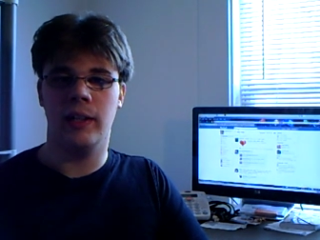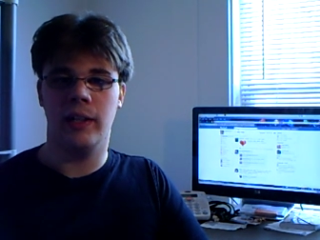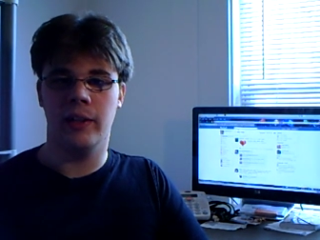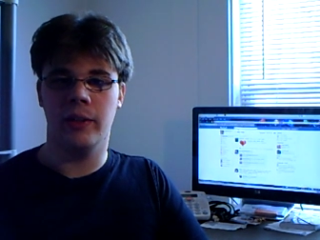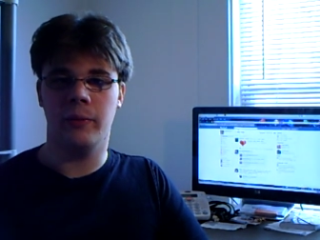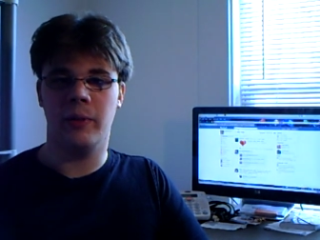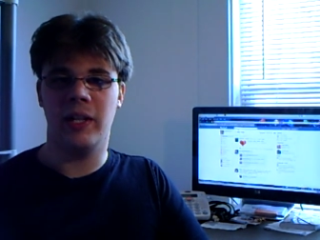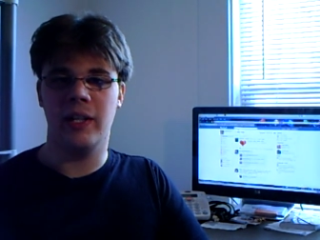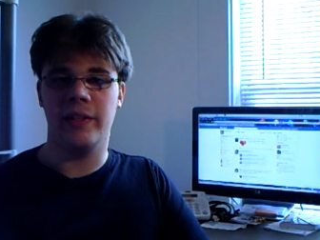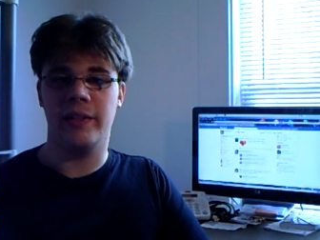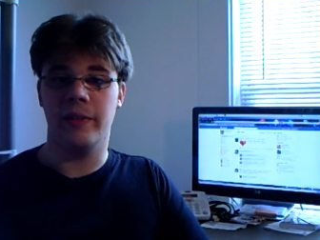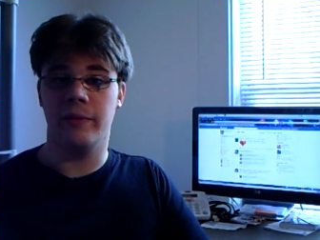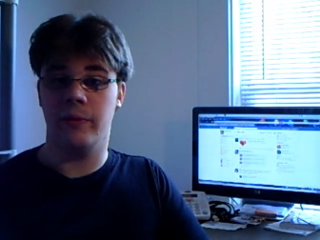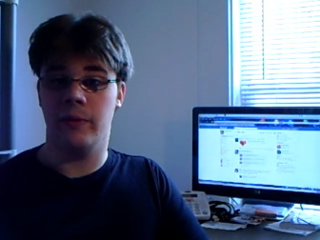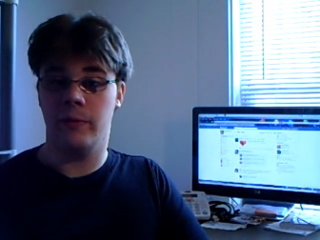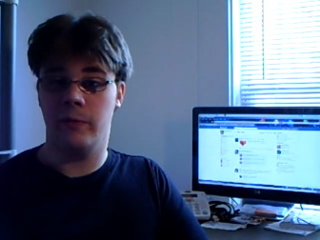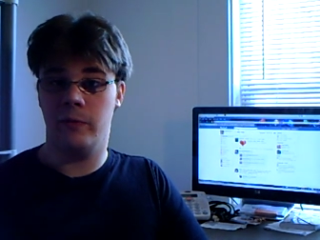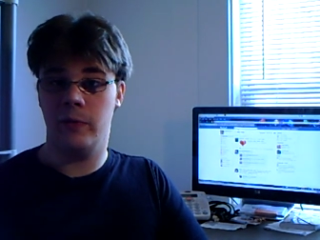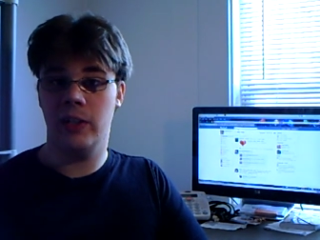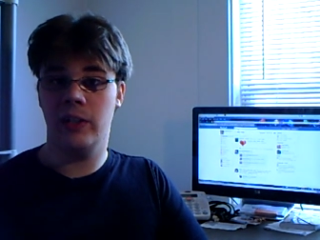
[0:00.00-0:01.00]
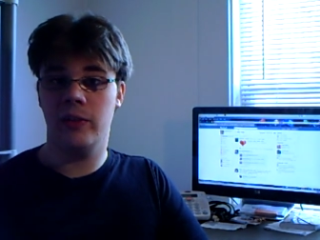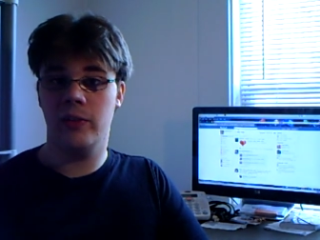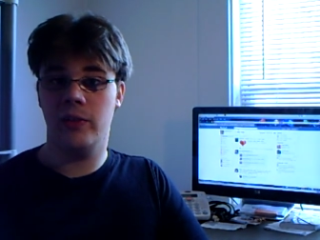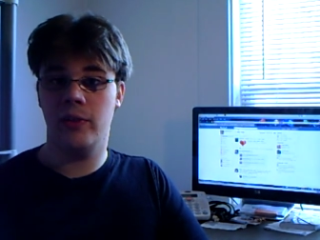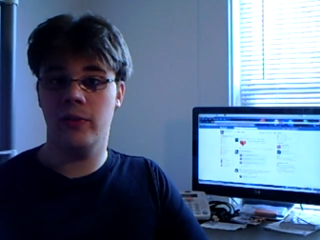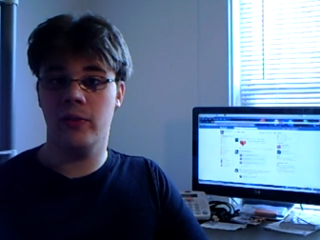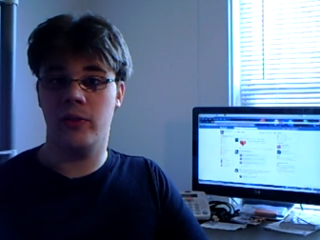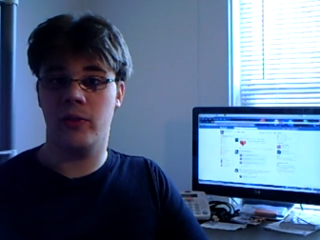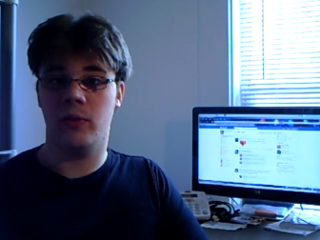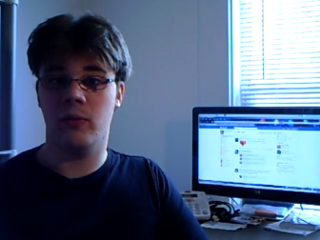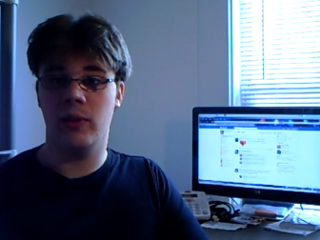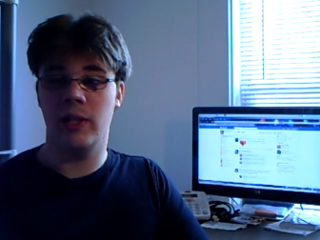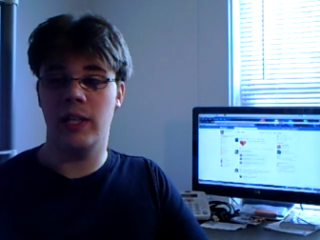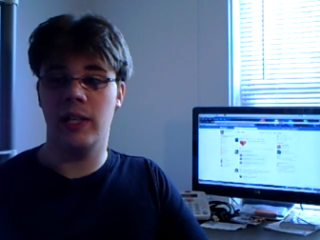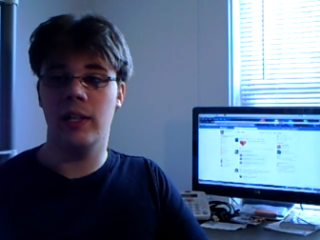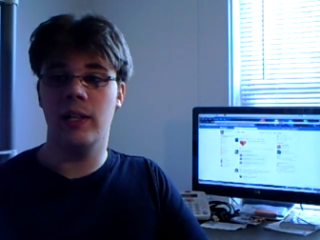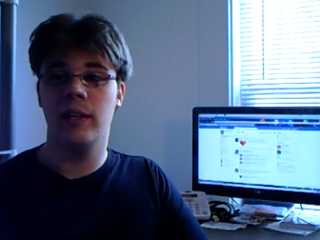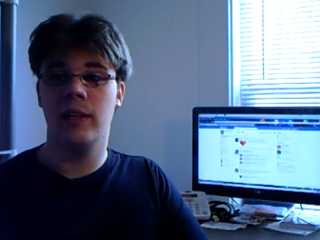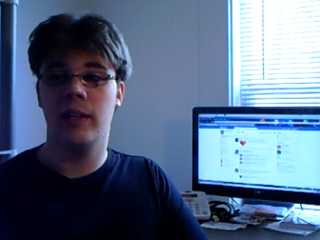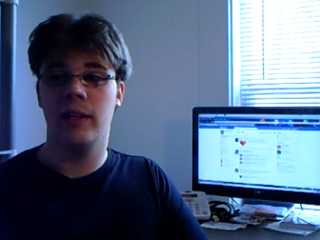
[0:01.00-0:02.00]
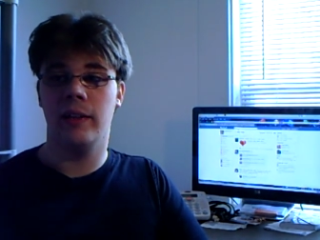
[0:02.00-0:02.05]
Otherwise, if it fills your screen,